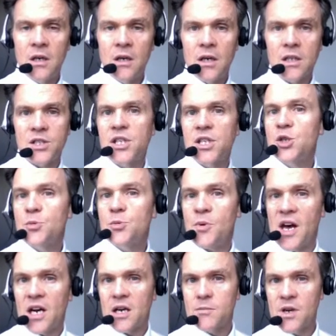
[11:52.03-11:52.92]
A
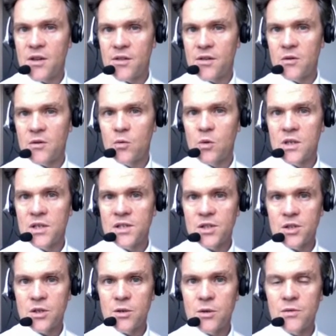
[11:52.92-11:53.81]
teach-back method
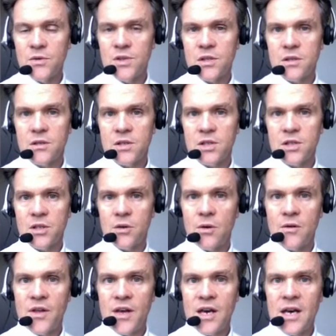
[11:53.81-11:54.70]
was used so
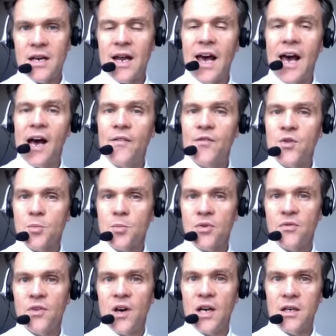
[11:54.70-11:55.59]
that after
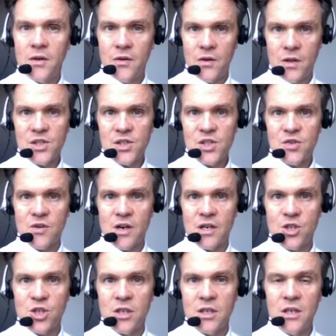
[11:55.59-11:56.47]
providing the
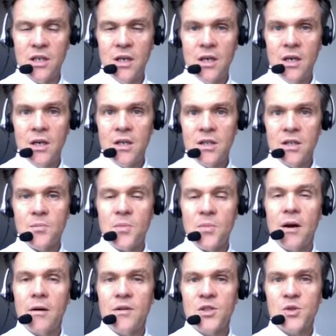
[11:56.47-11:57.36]
instruction, the
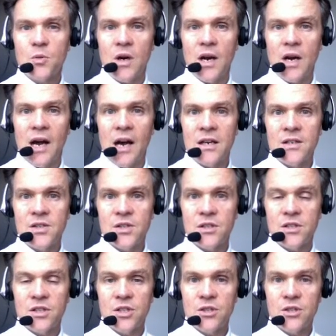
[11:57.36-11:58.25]
parents were
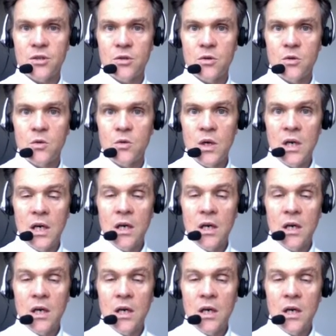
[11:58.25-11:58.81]
asked to